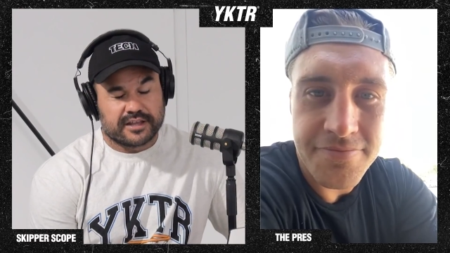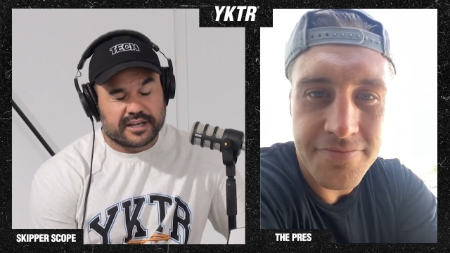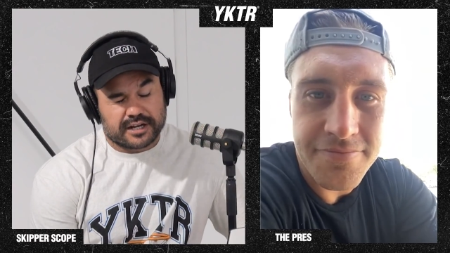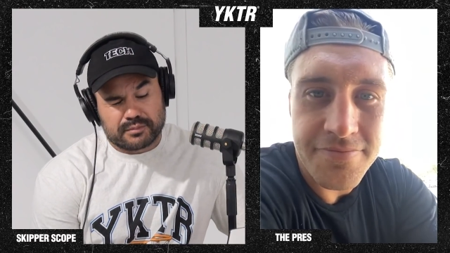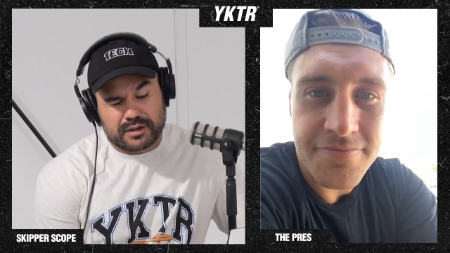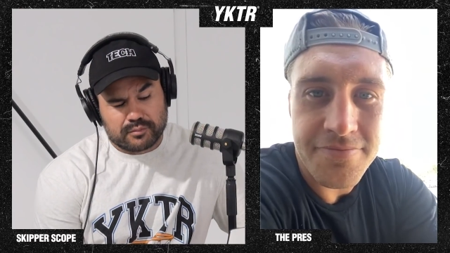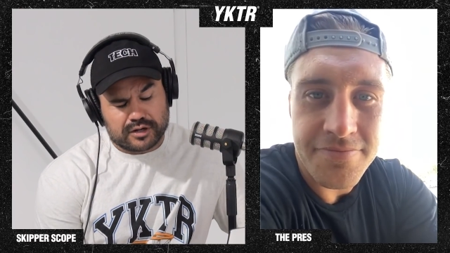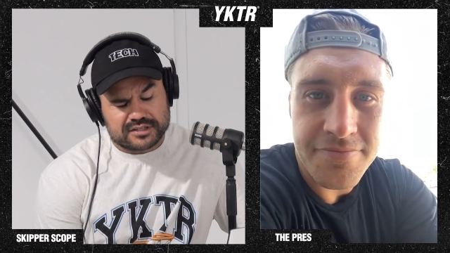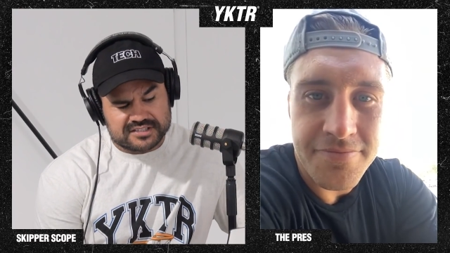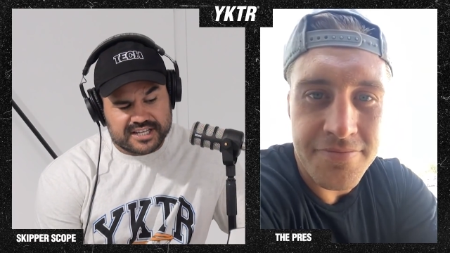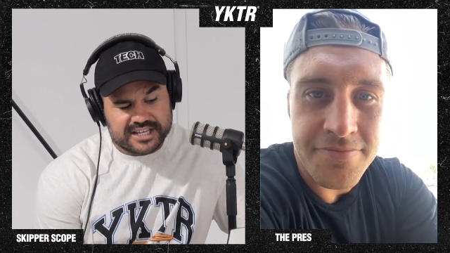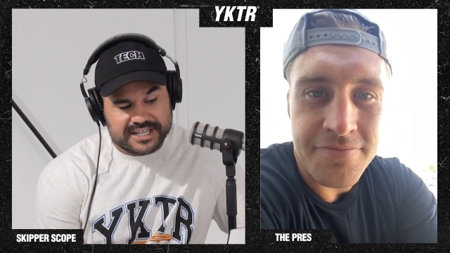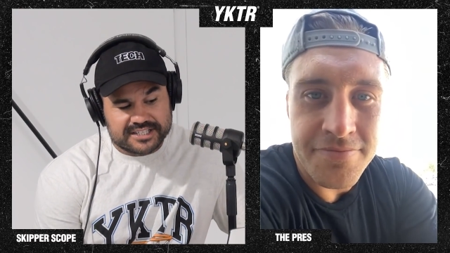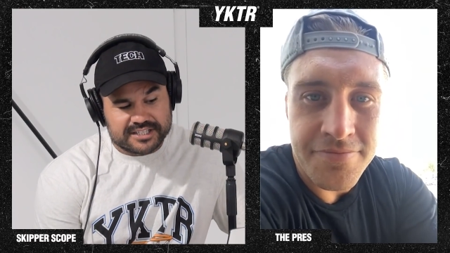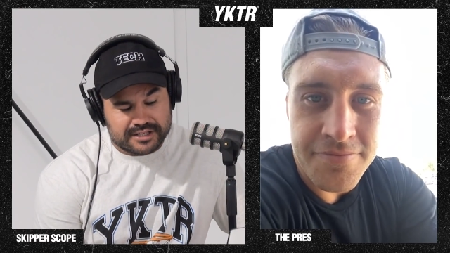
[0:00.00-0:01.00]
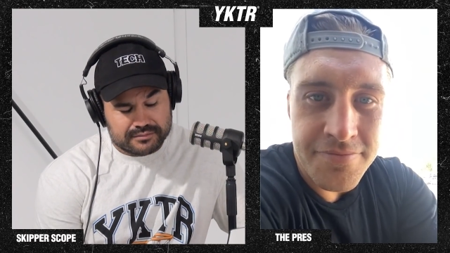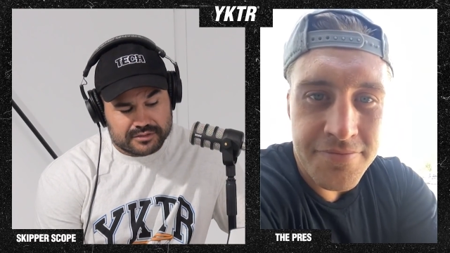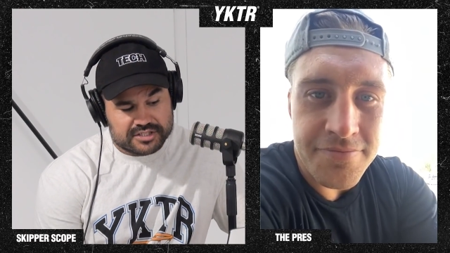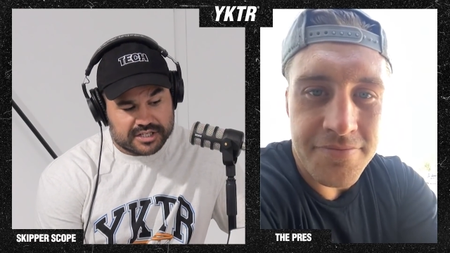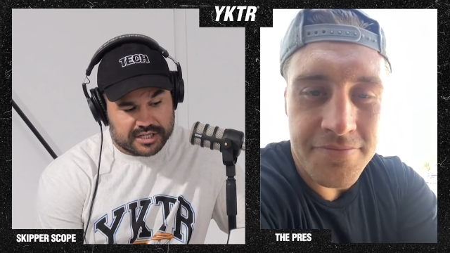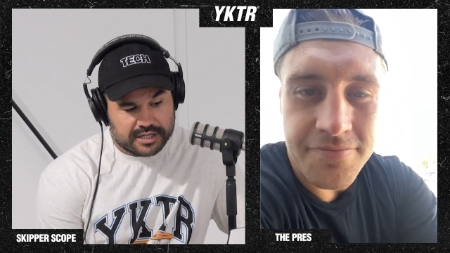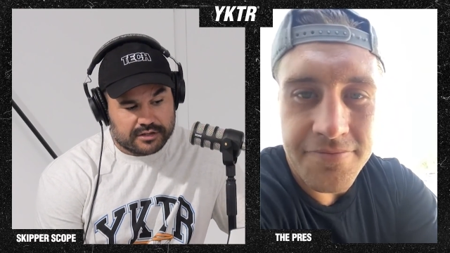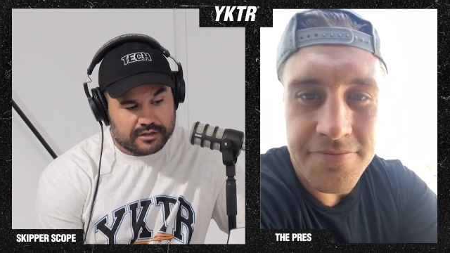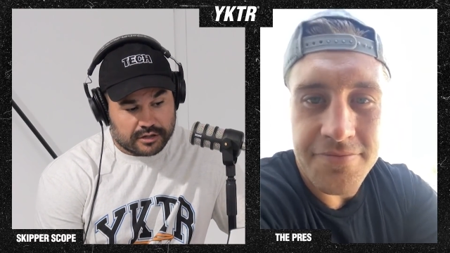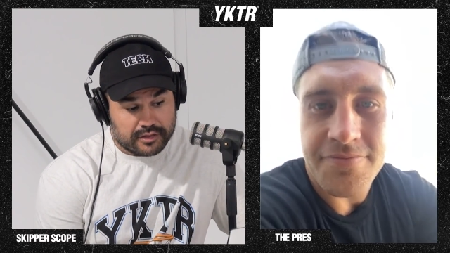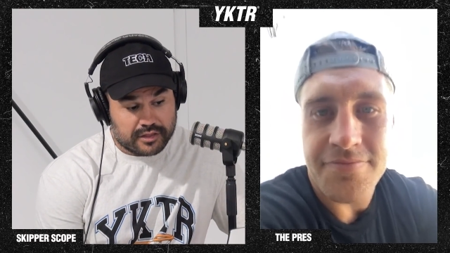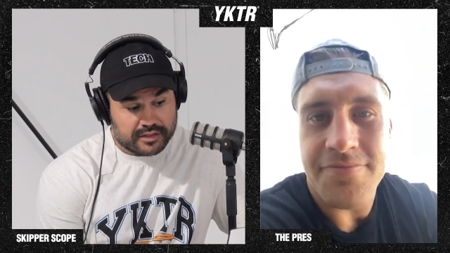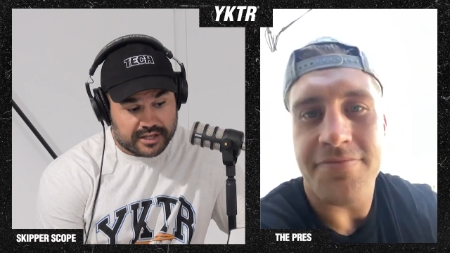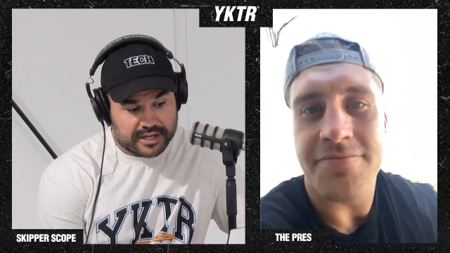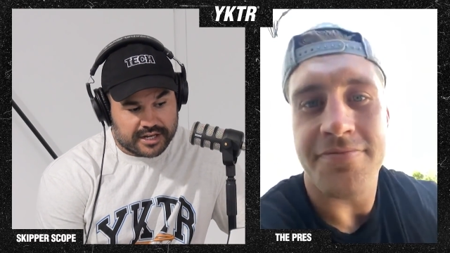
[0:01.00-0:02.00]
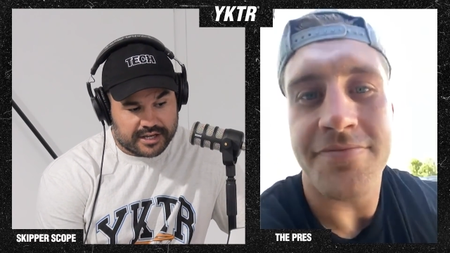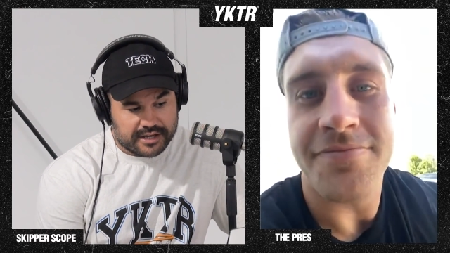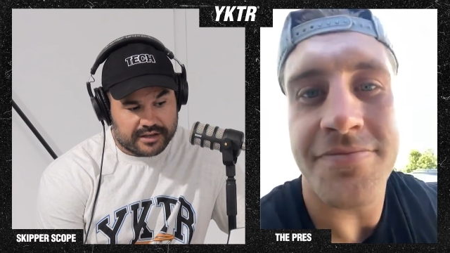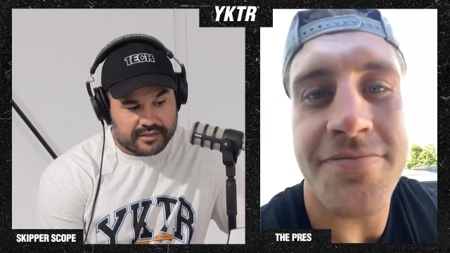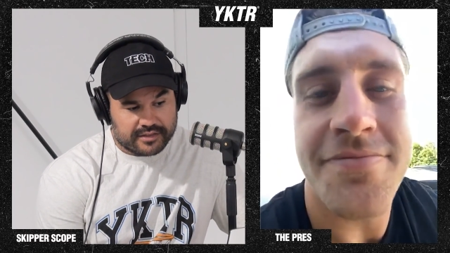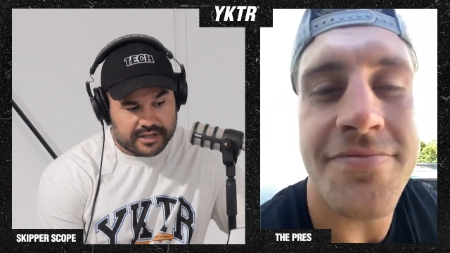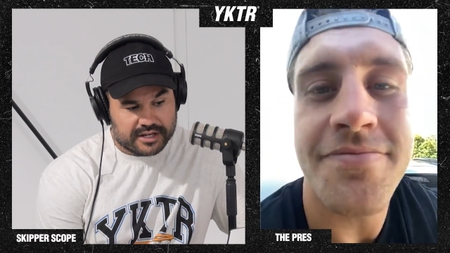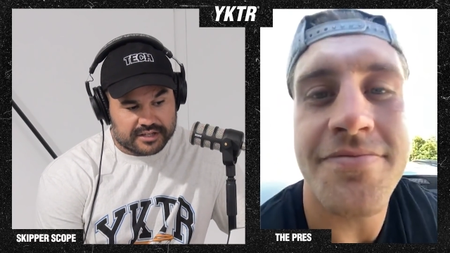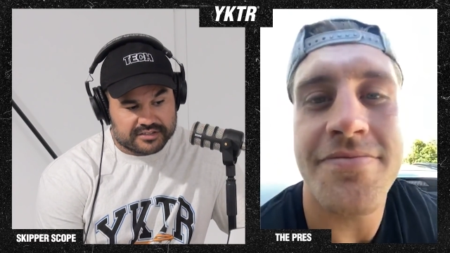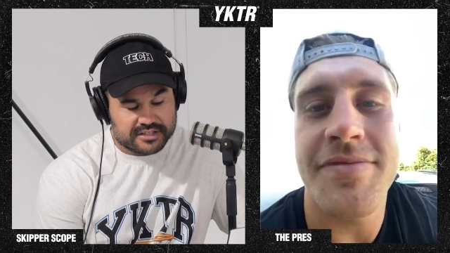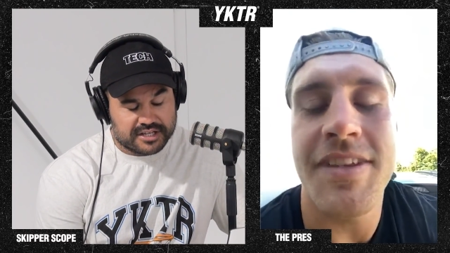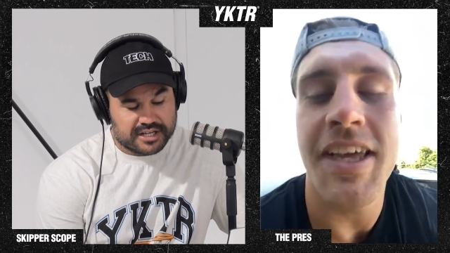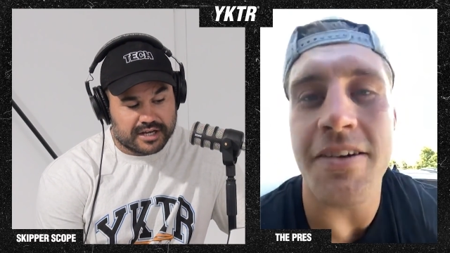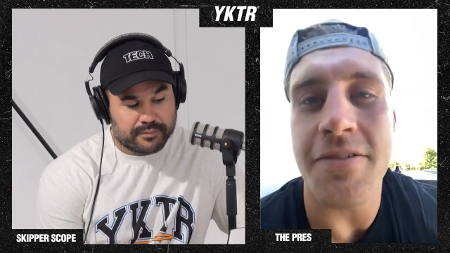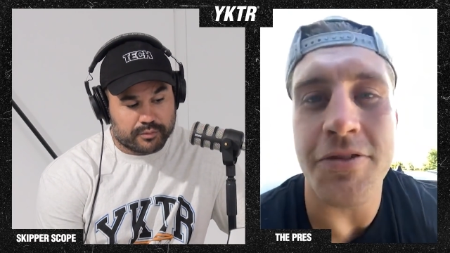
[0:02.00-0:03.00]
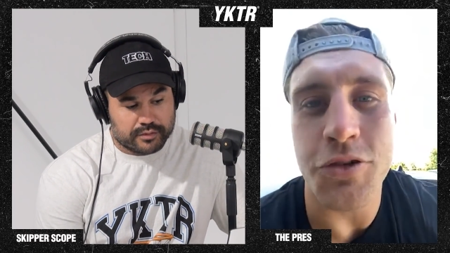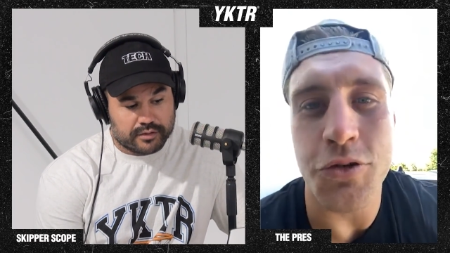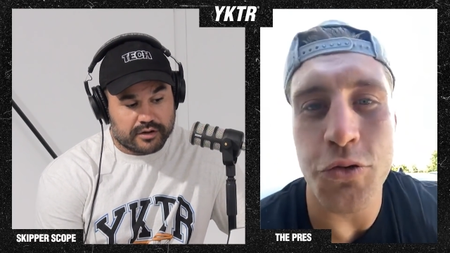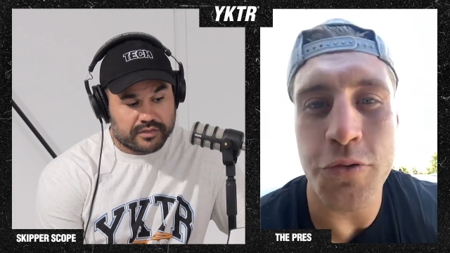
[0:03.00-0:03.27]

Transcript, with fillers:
Speaker 1: They're going to be my sneaky team this year. I think they're going to they're going to sneak yeah, up sure.